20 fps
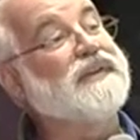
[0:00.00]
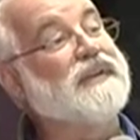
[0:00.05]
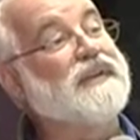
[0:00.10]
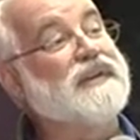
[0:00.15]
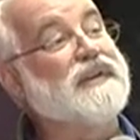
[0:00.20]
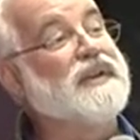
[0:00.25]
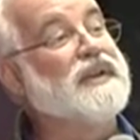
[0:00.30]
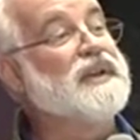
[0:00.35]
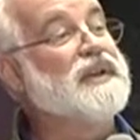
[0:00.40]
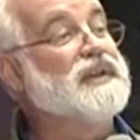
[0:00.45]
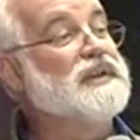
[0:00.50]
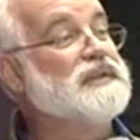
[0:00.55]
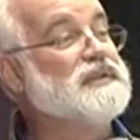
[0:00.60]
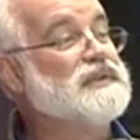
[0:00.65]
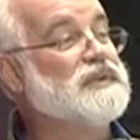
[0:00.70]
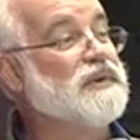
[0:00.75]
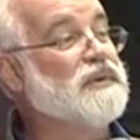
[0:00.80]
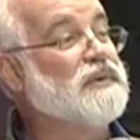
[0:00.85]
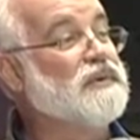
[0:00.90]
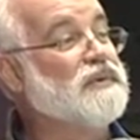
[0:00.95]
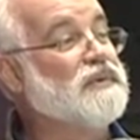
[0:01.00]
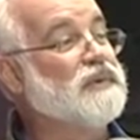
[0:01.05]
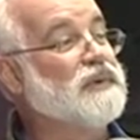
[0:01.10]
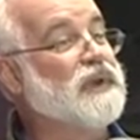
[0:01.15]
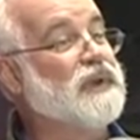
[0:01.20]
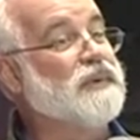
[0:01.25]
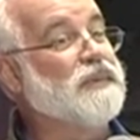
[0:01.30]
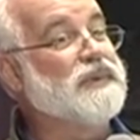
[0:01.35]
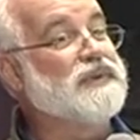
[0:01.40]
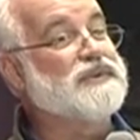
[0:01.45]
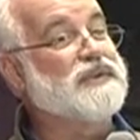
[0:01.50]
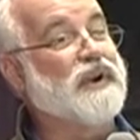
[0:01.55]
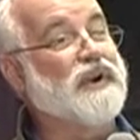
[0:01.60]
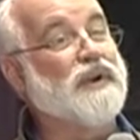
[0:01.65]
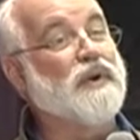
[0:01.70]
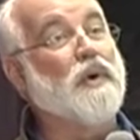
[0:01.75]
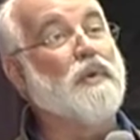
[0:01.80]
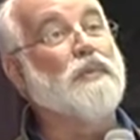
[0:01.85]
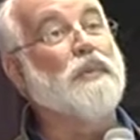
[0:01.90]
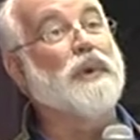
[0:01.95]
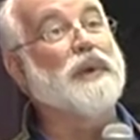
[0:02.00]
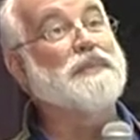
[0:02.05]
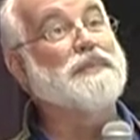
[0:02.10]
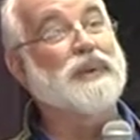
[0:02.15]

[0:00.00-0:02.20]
And so, we started Homeboy